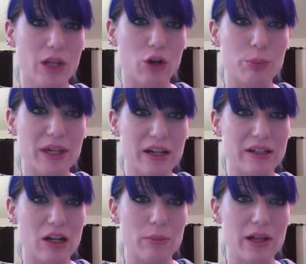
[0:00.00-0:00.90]
OPI
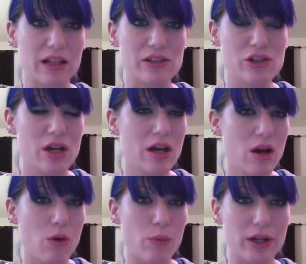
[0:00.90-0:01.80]
nail polish.
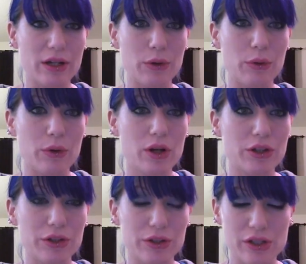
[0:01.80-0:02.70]
1 coat,
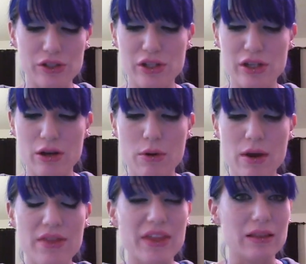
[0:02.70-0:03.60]
you're good to go.
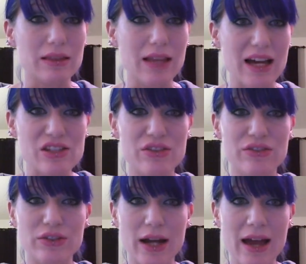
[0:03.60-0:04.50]
They last
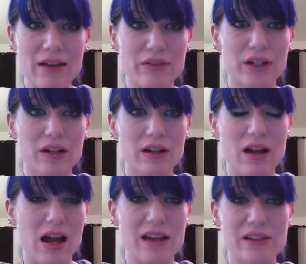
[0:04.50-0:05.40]
forever.
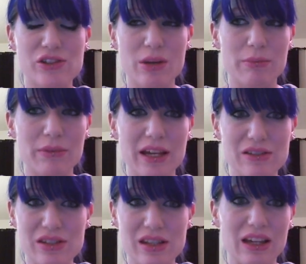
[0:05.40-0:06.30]
I chip
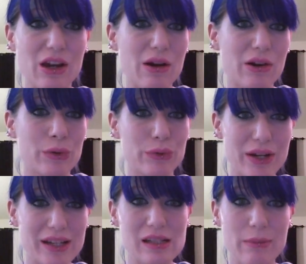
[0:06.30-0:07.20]
nails like
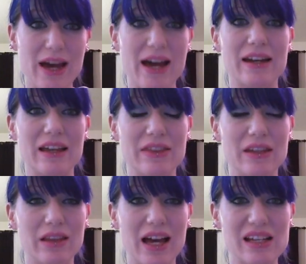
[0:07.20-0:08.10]
crazy mad, and
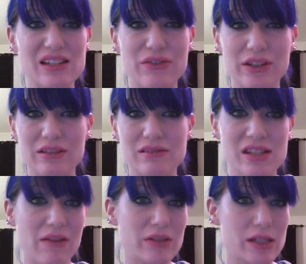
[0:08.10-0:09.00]
they'll last for
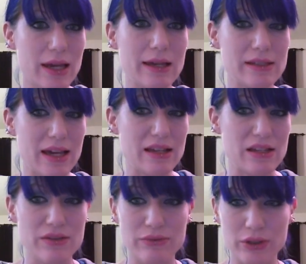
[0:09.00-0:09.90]
7 to 8
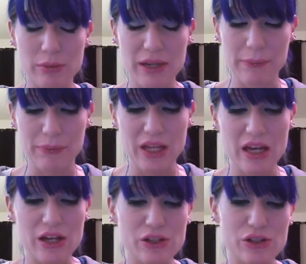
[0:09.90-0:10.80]
days for me.
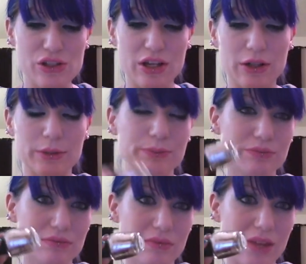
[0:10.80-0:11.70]
So
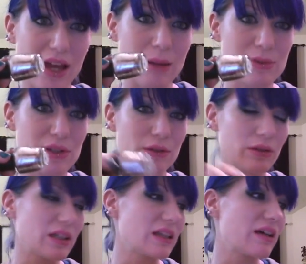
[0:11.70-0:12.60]

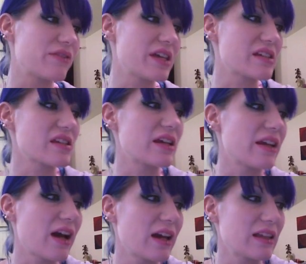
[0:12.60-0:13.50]
absolutely love these, and I
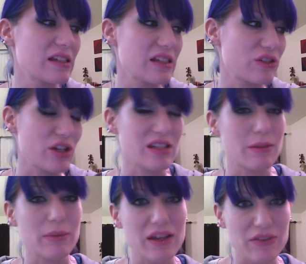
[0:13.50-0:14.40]
highly suggest
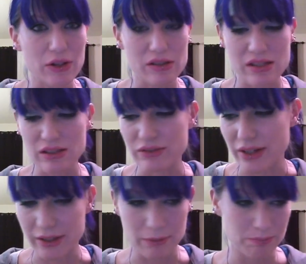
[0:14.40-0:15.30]
them if you can still
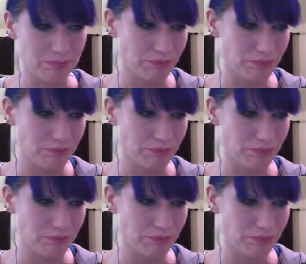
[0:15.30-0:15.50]
find them.